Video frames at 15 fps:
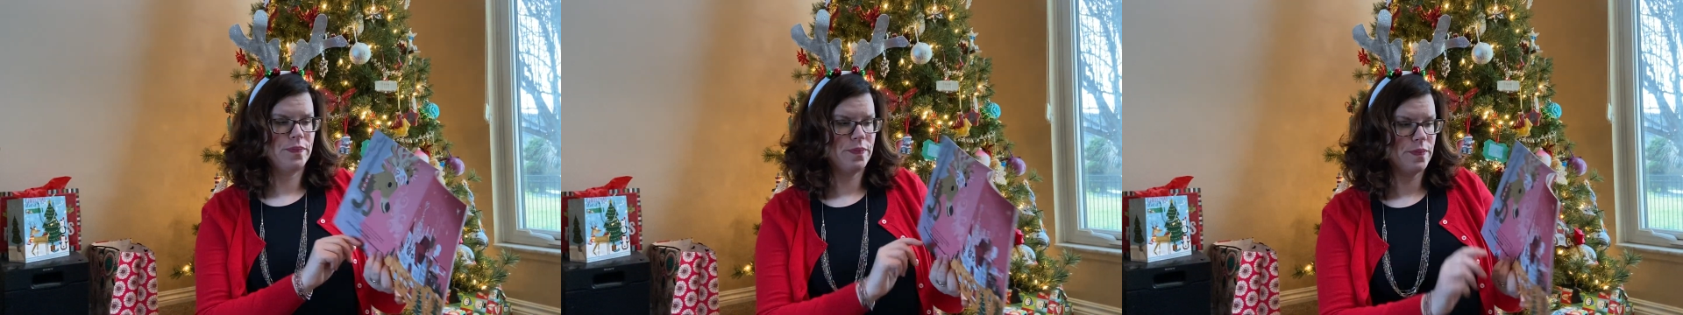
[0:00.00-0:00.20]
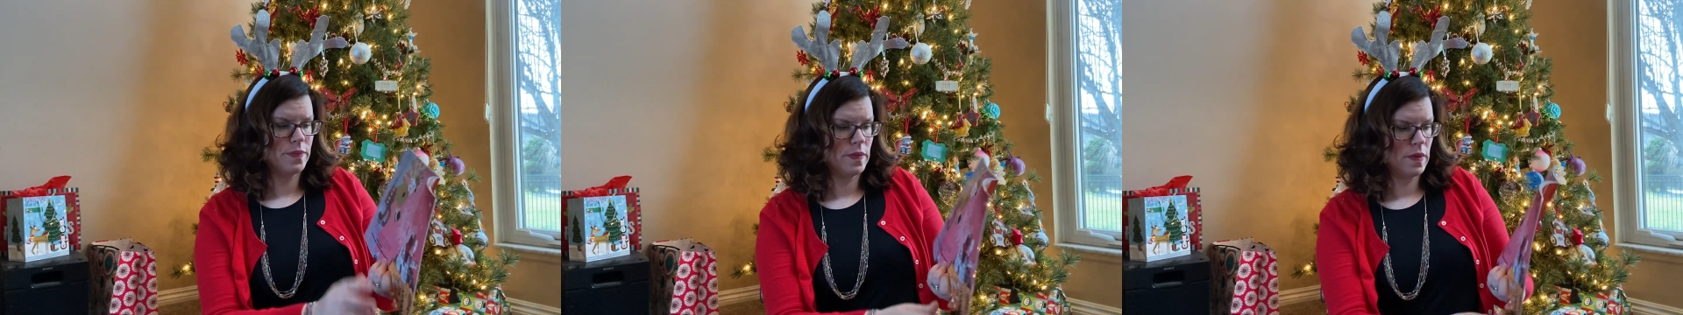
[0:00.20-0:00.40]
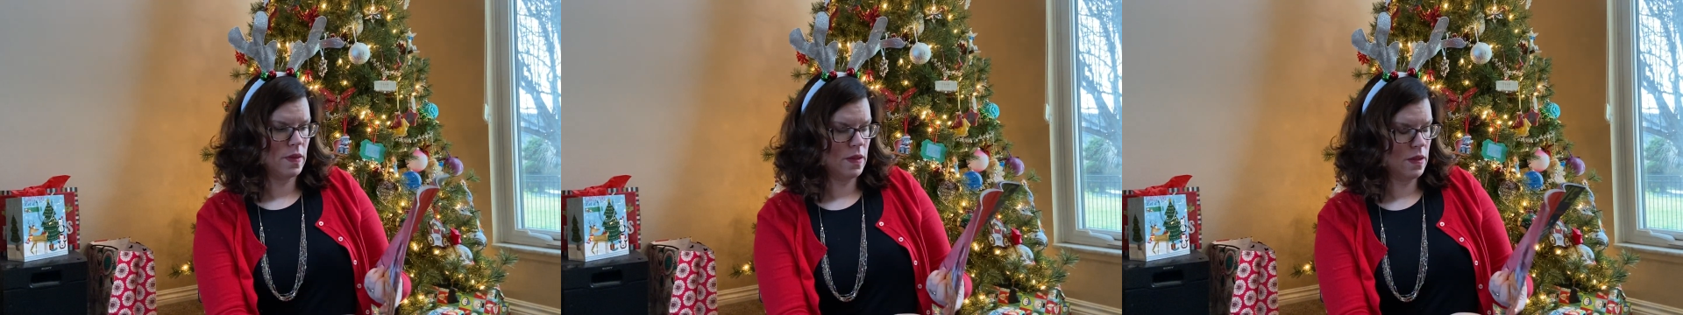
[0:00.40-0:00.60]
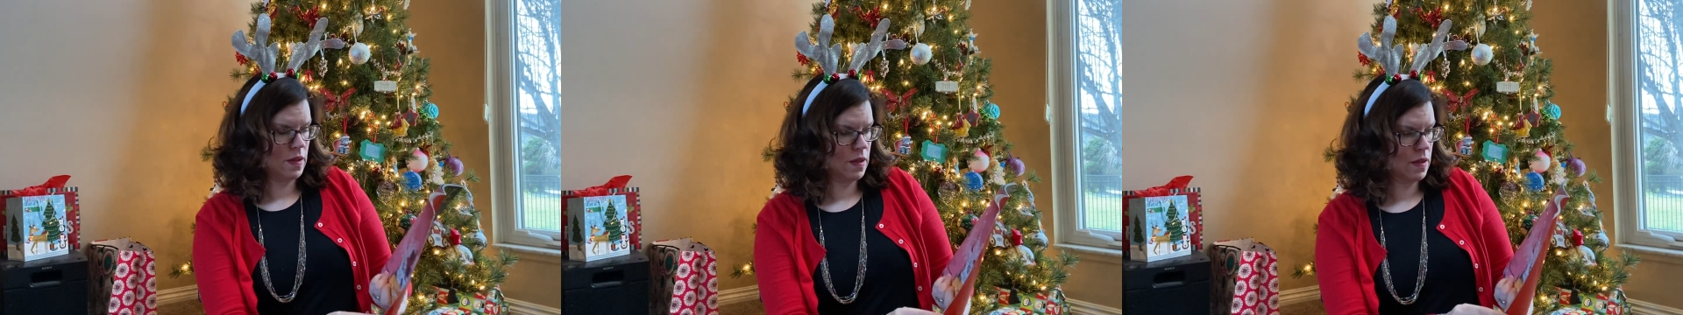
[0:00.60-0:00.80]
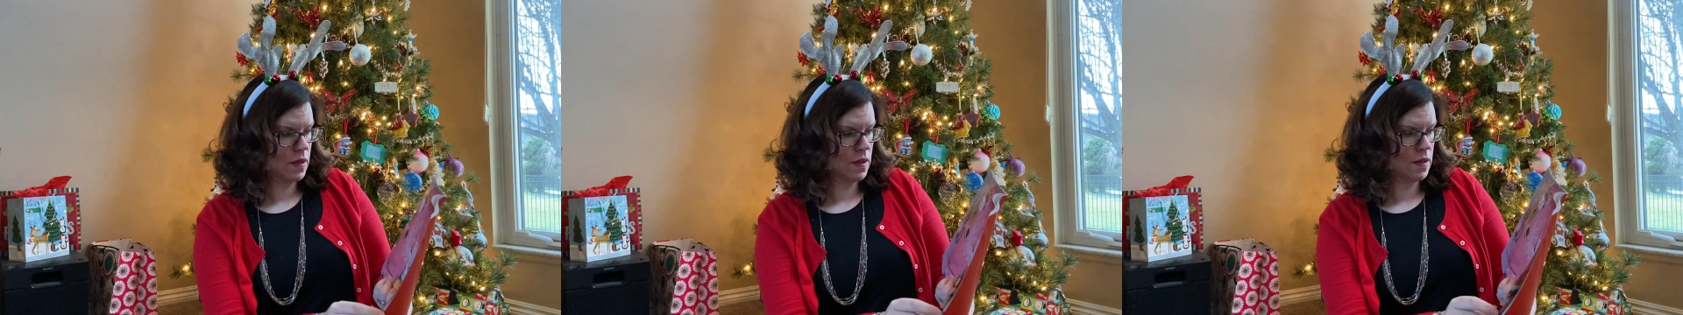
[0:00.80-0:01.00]

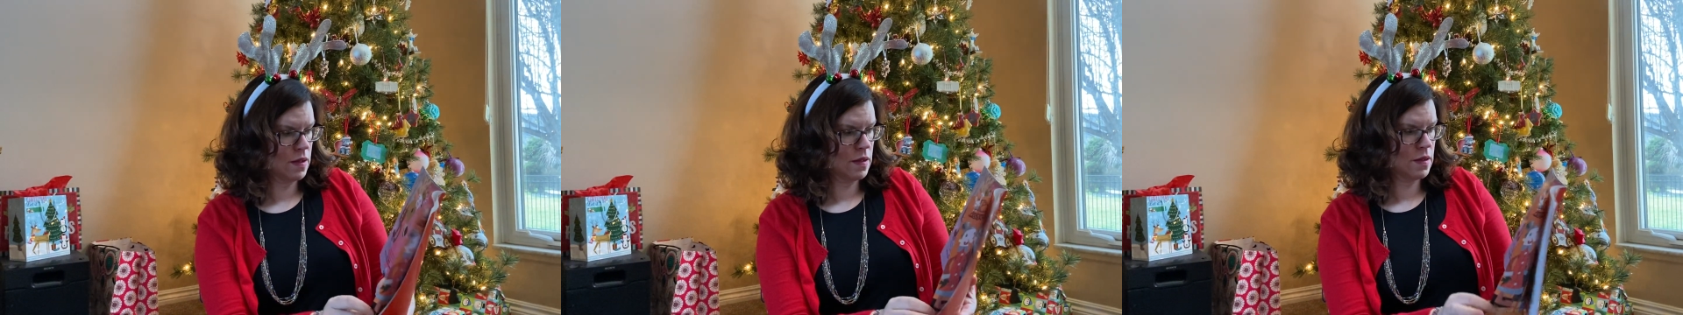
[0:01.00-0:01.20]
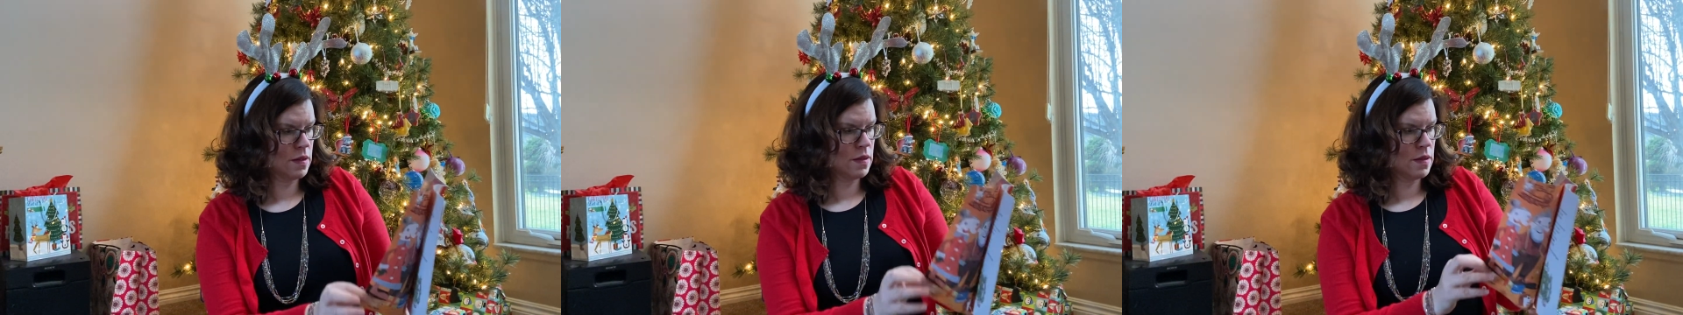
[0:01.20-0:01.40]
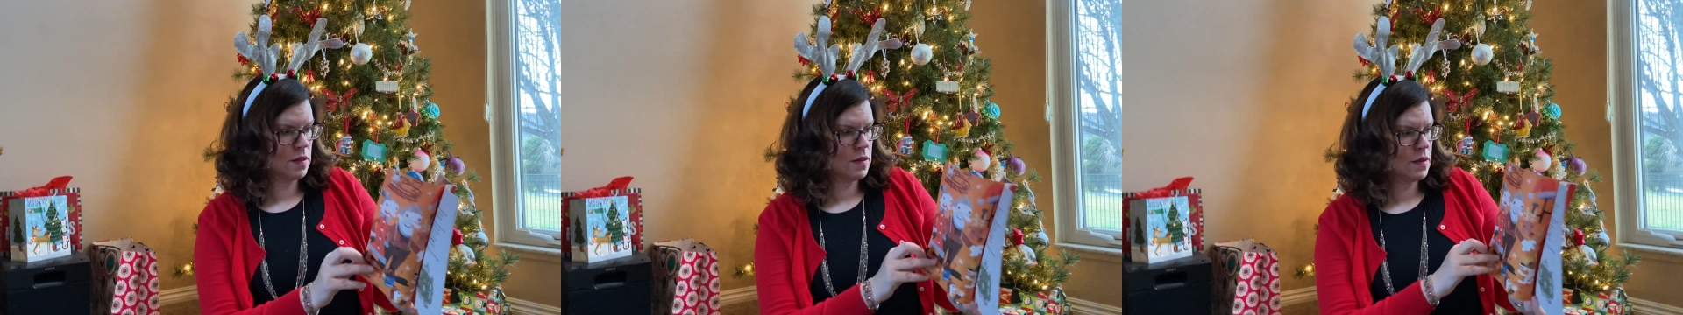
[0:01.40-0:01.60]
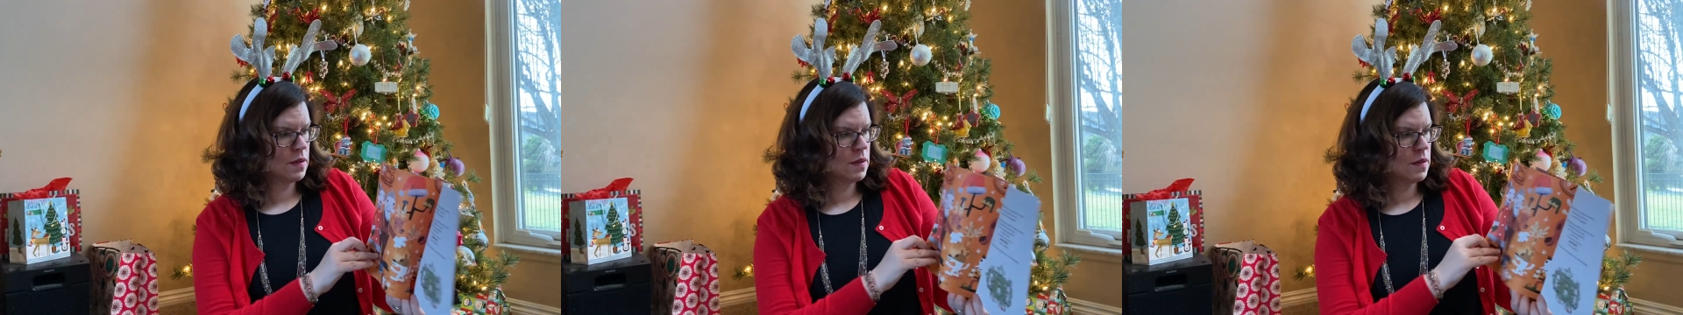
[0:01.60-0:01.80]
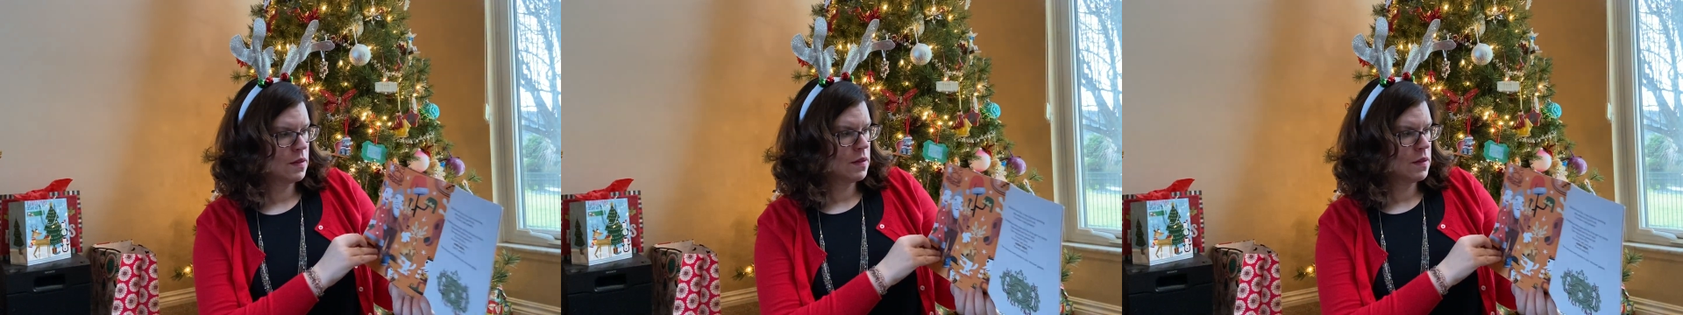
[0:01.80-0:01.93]
Nothing is said.